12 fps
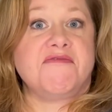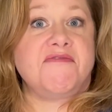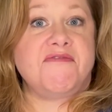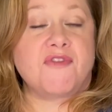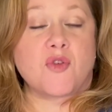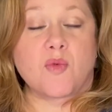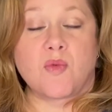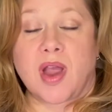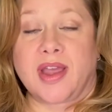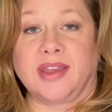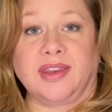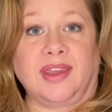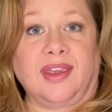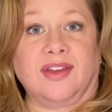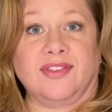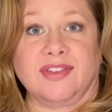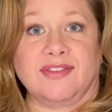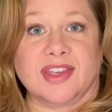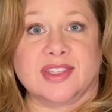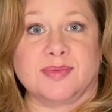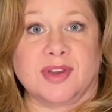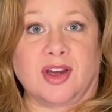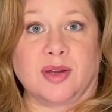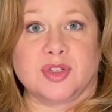variety of
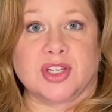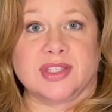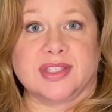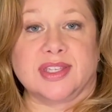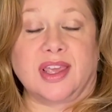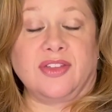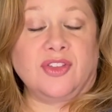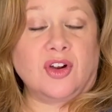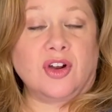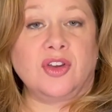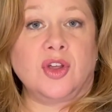investment options, and there are no